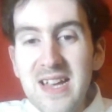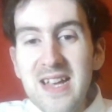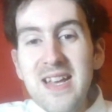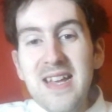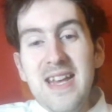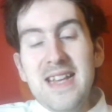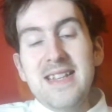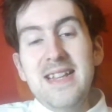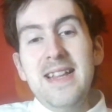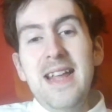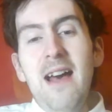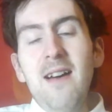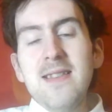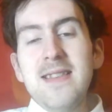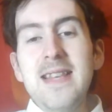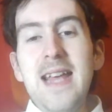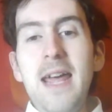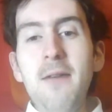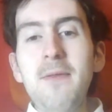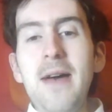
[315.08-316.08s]
It's a little
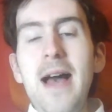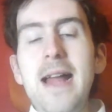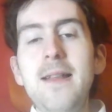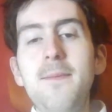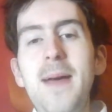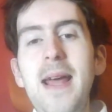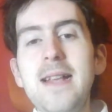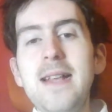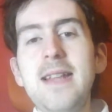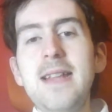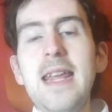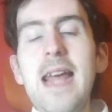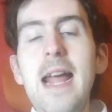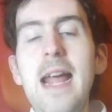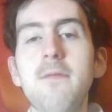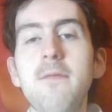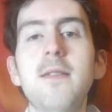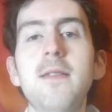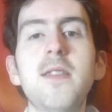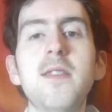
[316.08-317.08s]
scene where they're basically
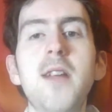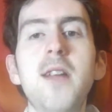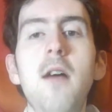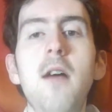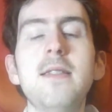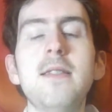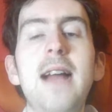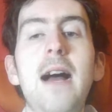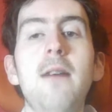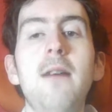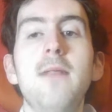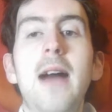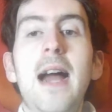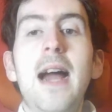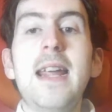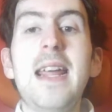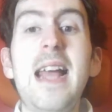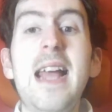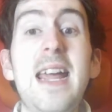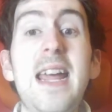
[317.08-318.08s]
getting the Snow's now of
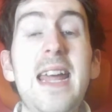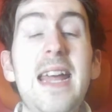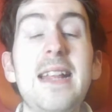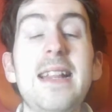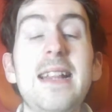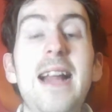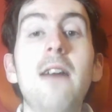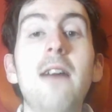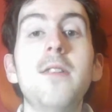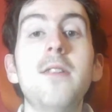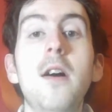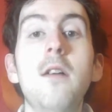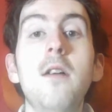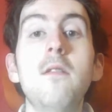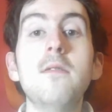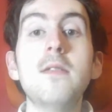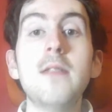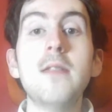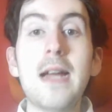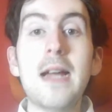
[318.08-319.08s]
like, yeah, he's now
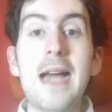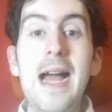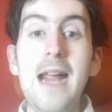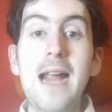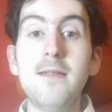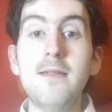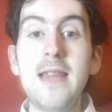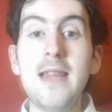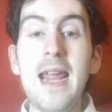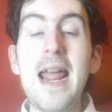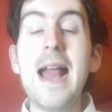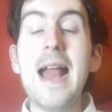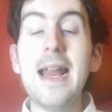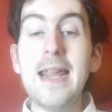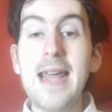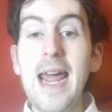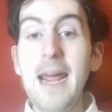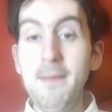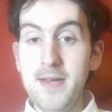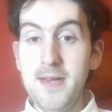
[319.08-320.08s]
knows, okay, the end
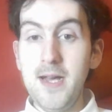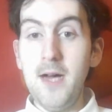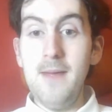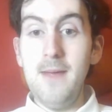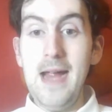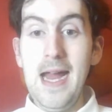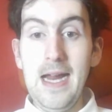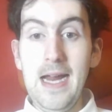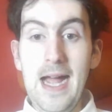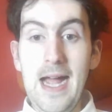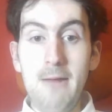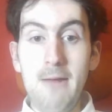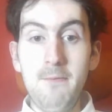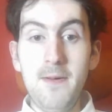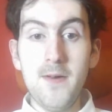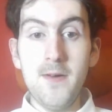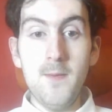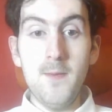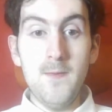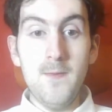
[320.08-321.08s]
game's coming and
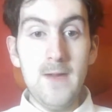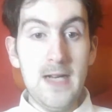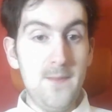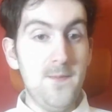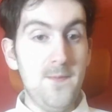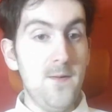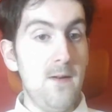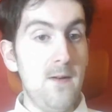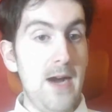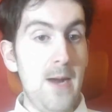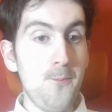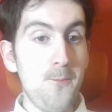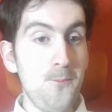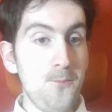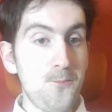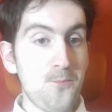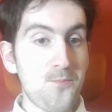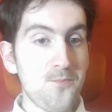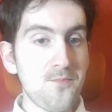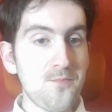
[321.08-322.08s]
we've got to be ready for
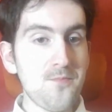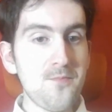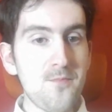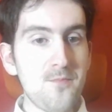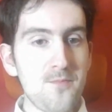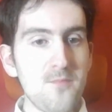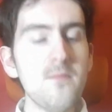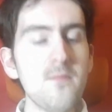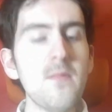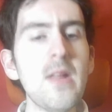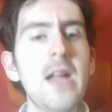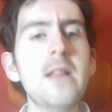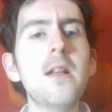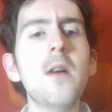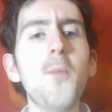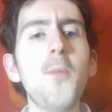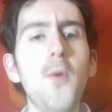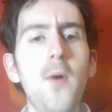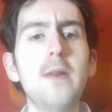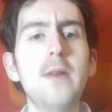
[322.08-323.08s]
it. And they'll
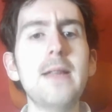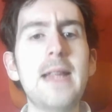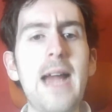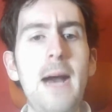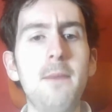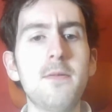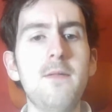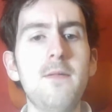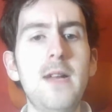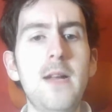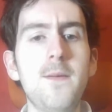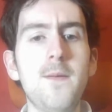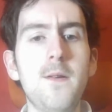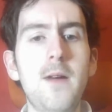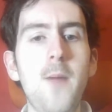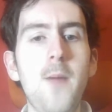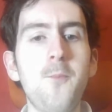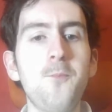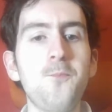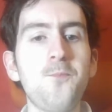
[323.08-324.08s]
boil the capital ready for
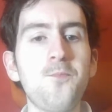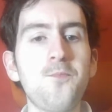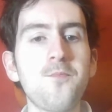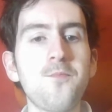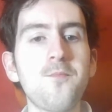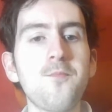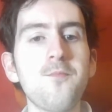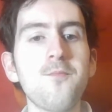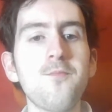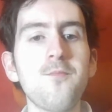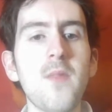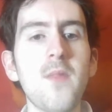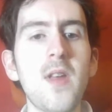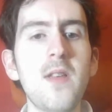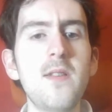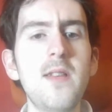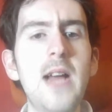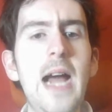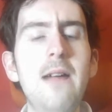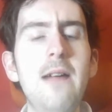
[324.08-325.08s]
it.
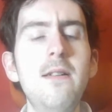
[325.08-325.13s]
So,